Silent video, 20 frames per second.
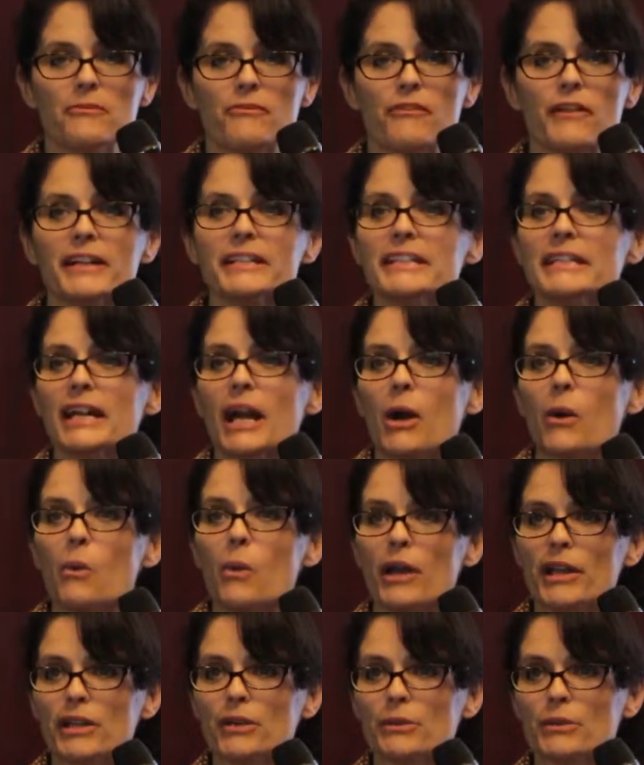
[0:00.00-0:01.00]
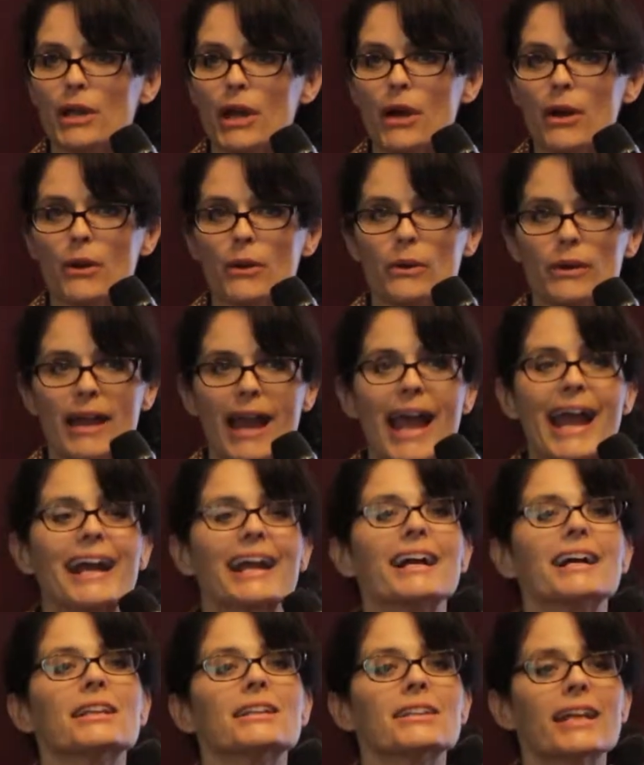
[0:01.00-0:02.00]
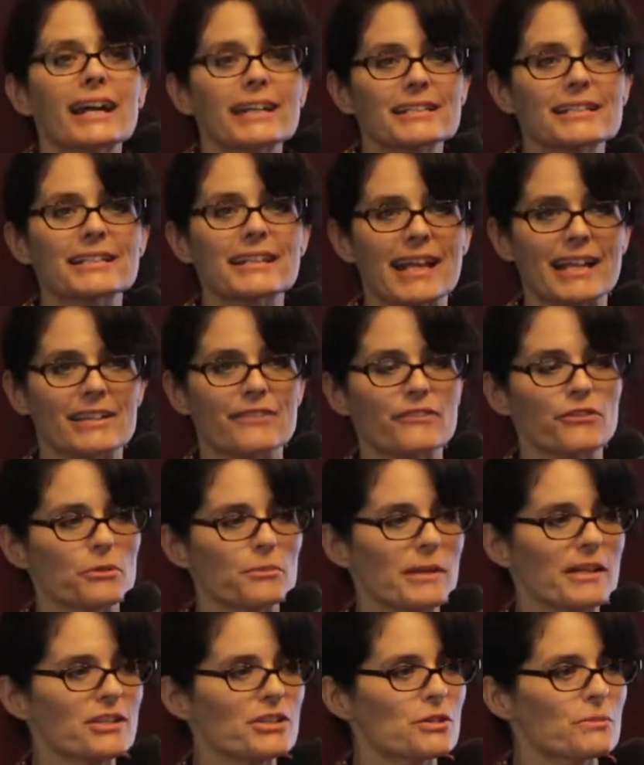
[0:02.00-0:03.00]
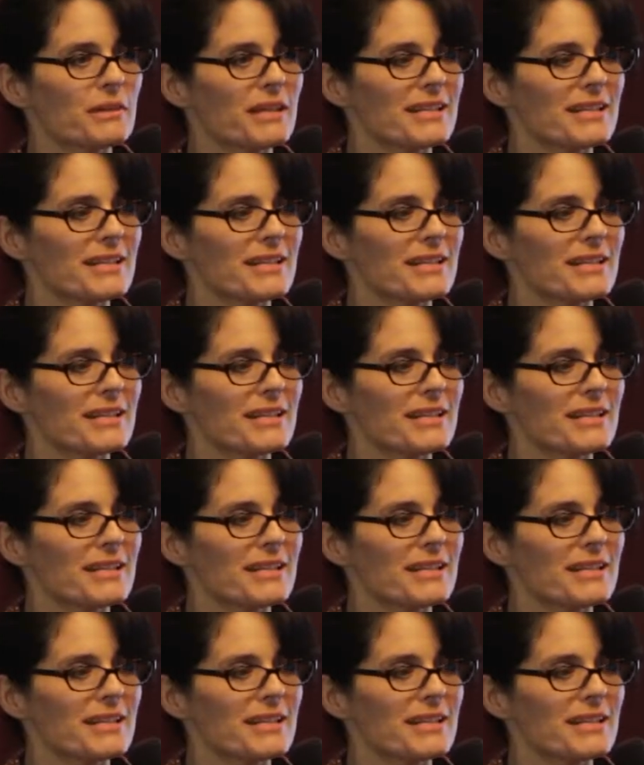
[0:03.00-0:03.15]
finding out what you know, and collecting that information,